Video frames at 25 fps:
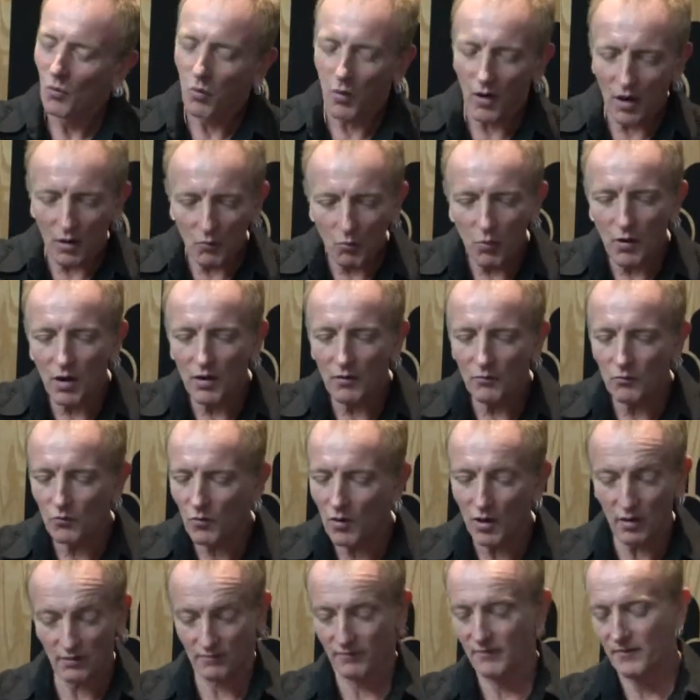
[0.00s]
What
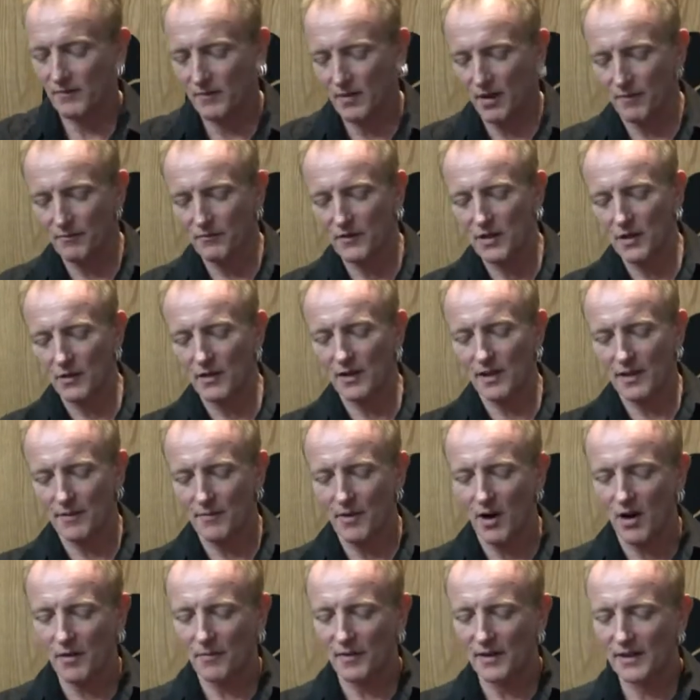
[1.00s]
I'm doing at the
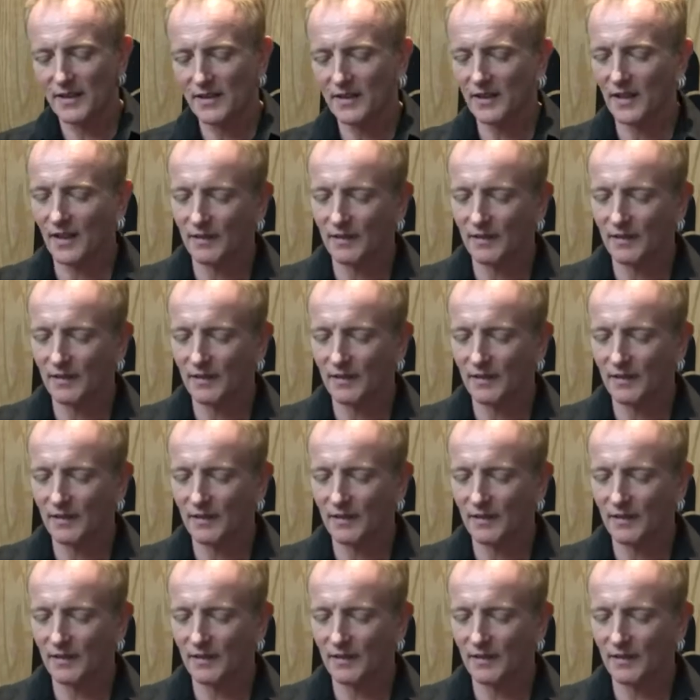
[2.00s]
moment is